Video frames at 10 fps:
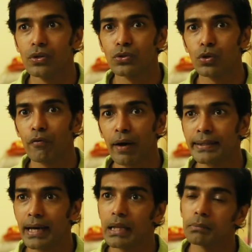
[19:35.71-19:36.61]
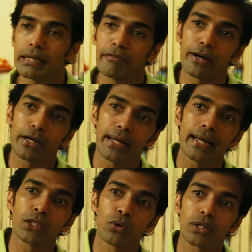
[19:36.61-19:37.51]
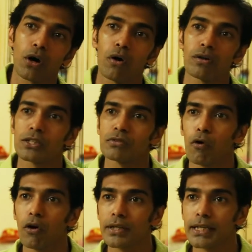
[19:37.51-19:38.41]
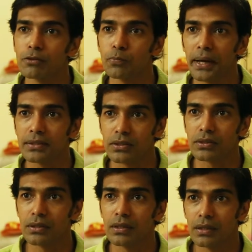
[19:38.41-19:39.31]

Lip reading: So if I tell them that if I had to link together all these alternative spaces,